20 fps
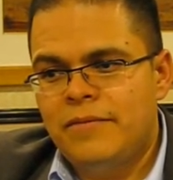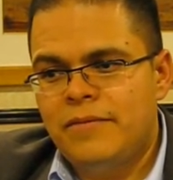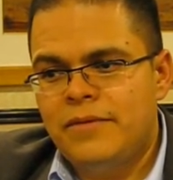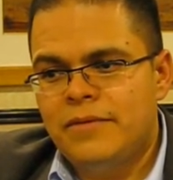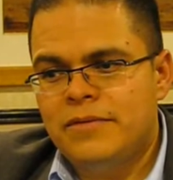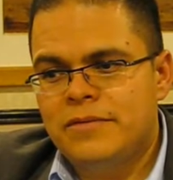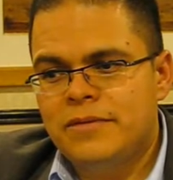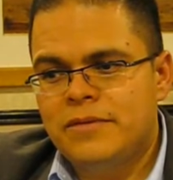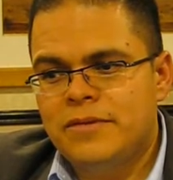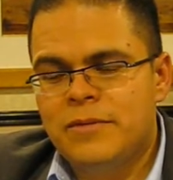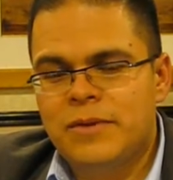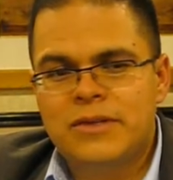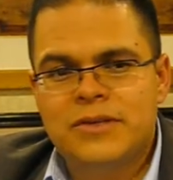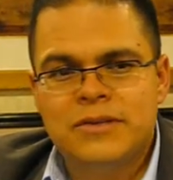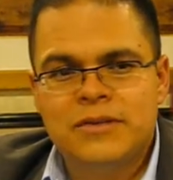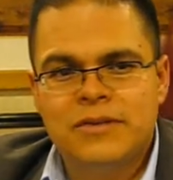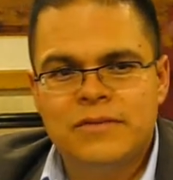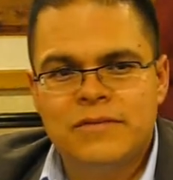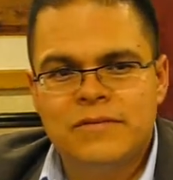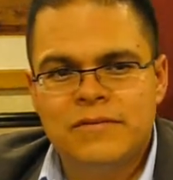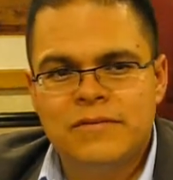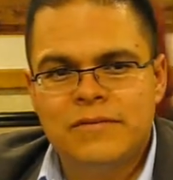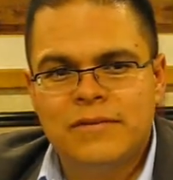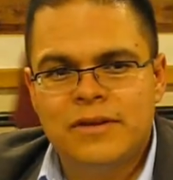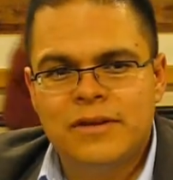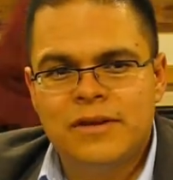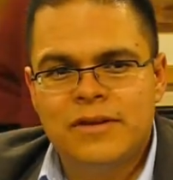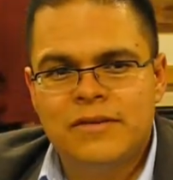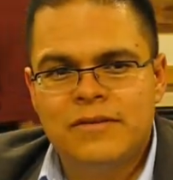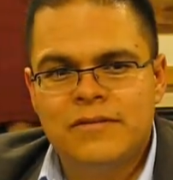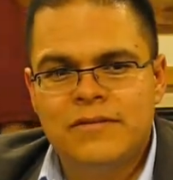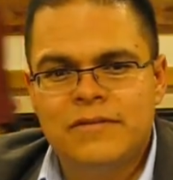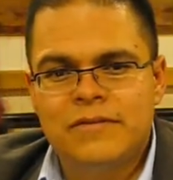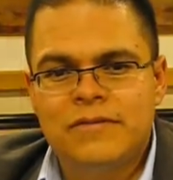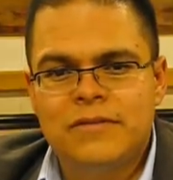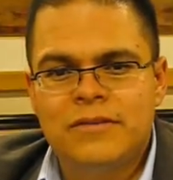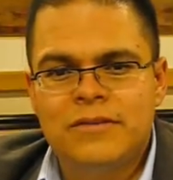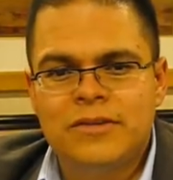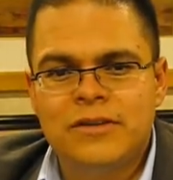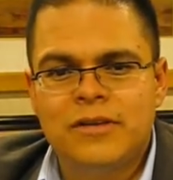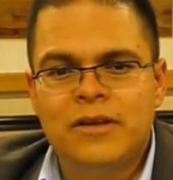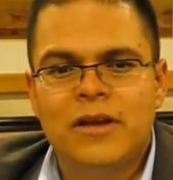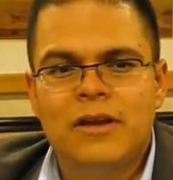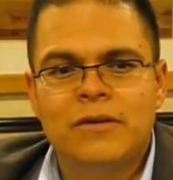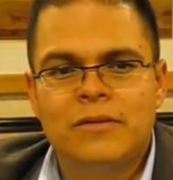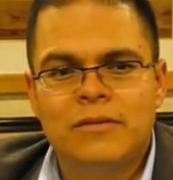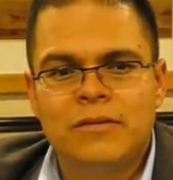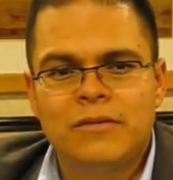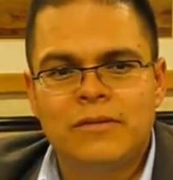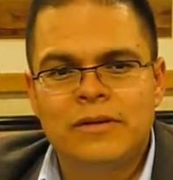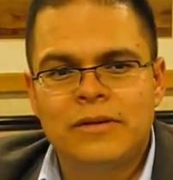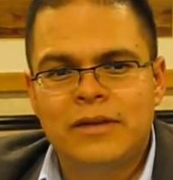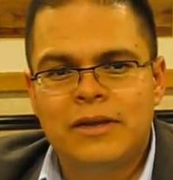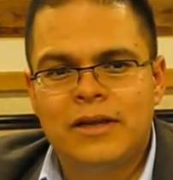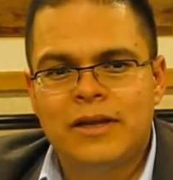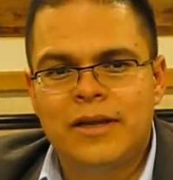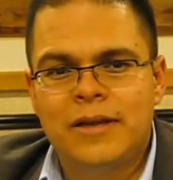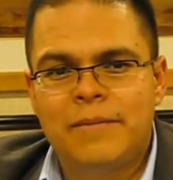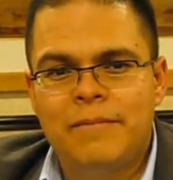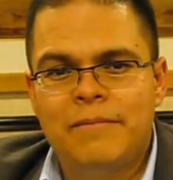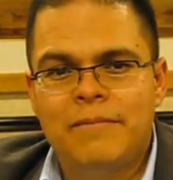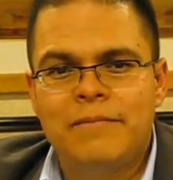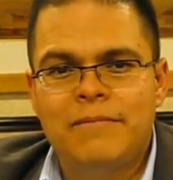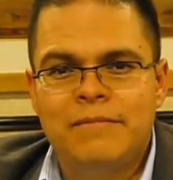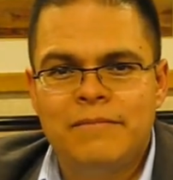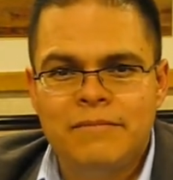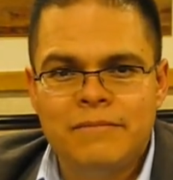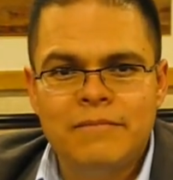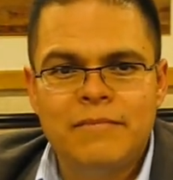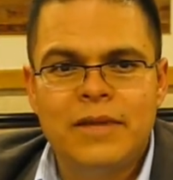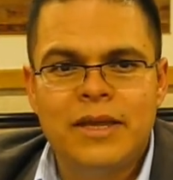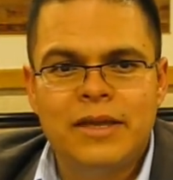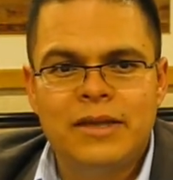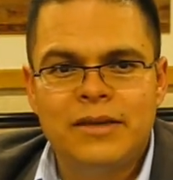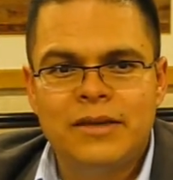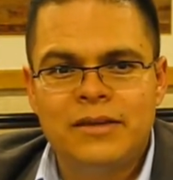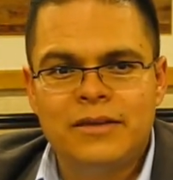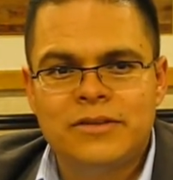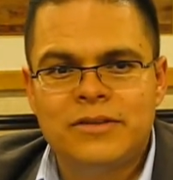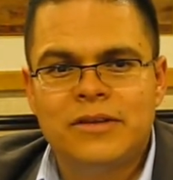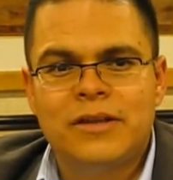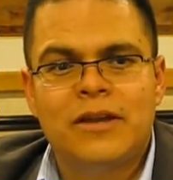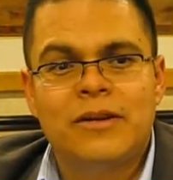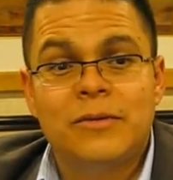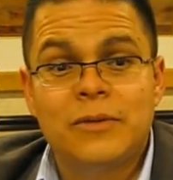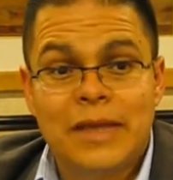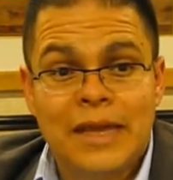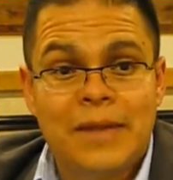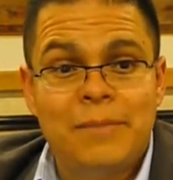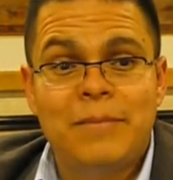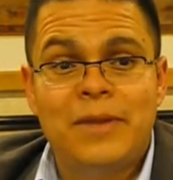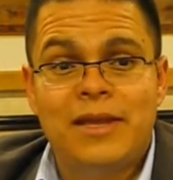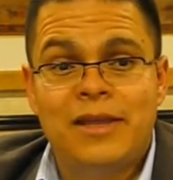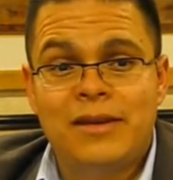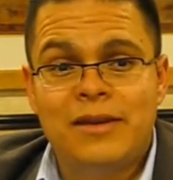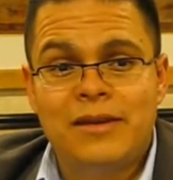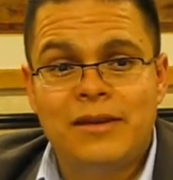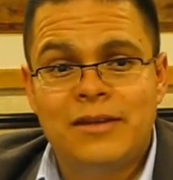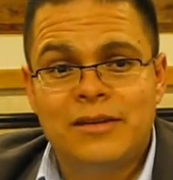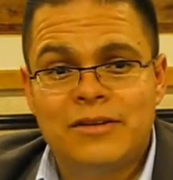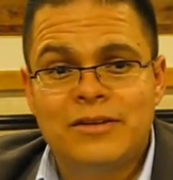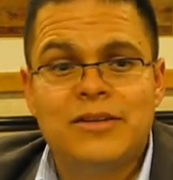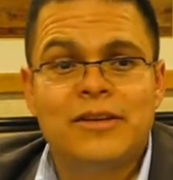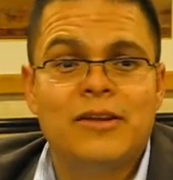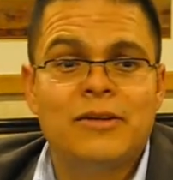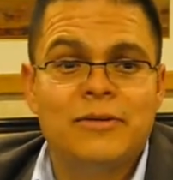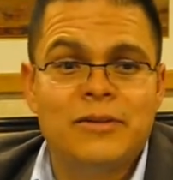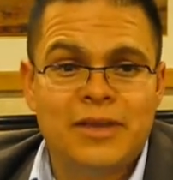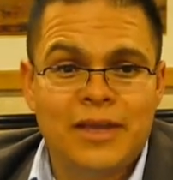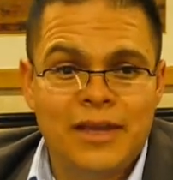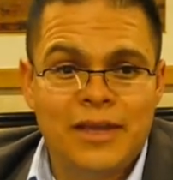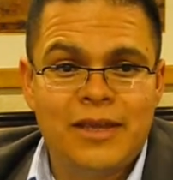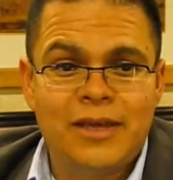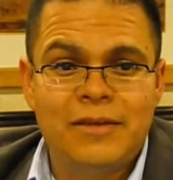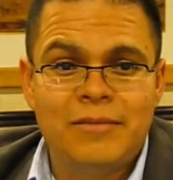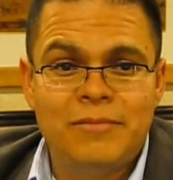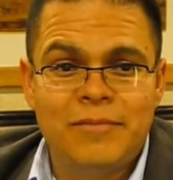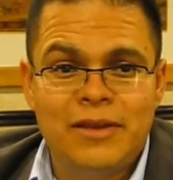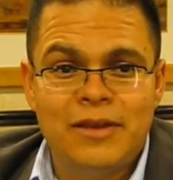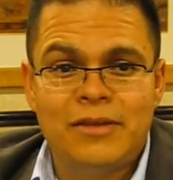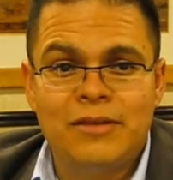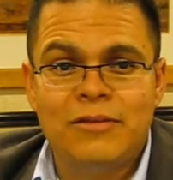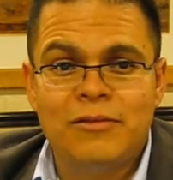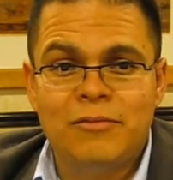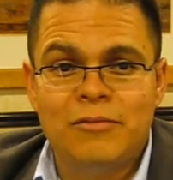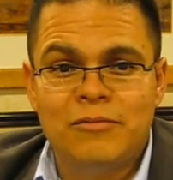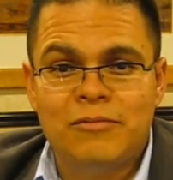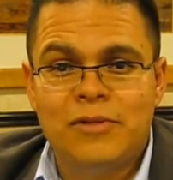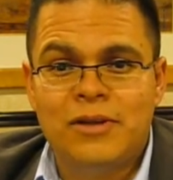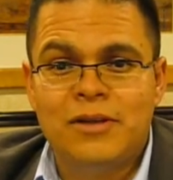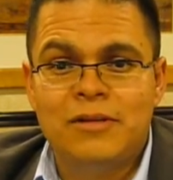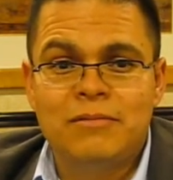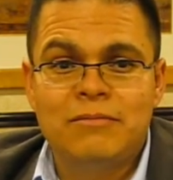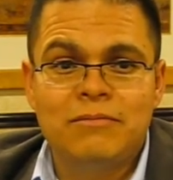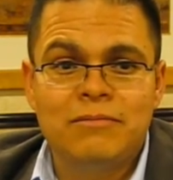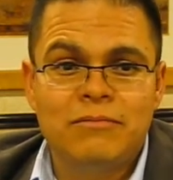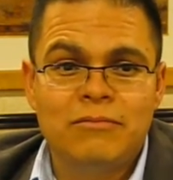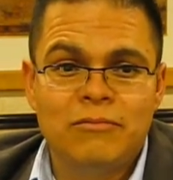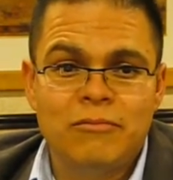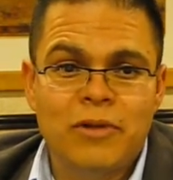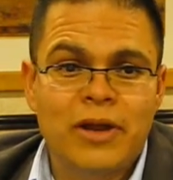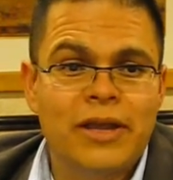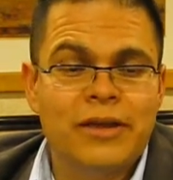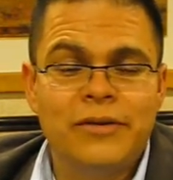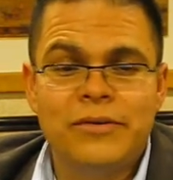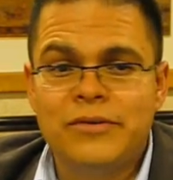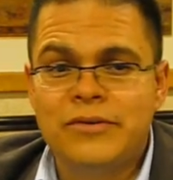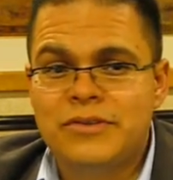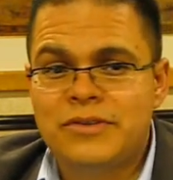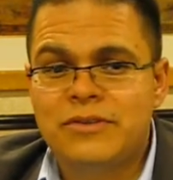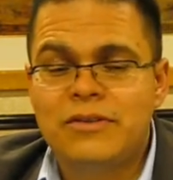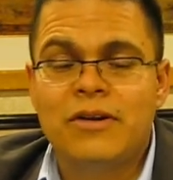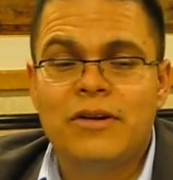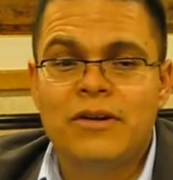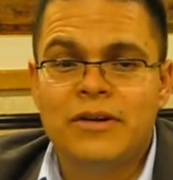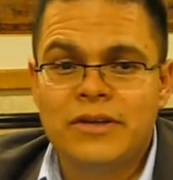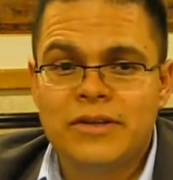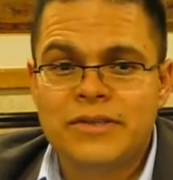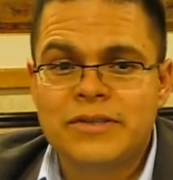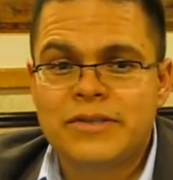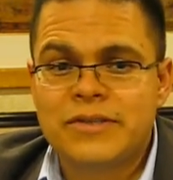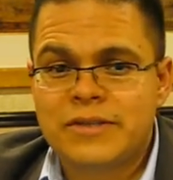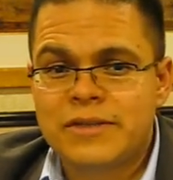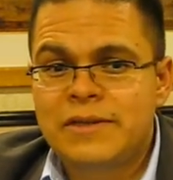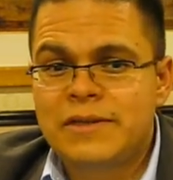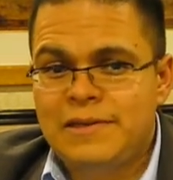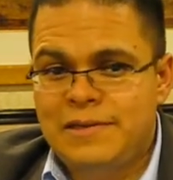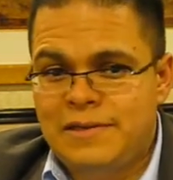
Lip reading: the situation of Chicano men, Chicano gay men, Chicano gay male writers and artists.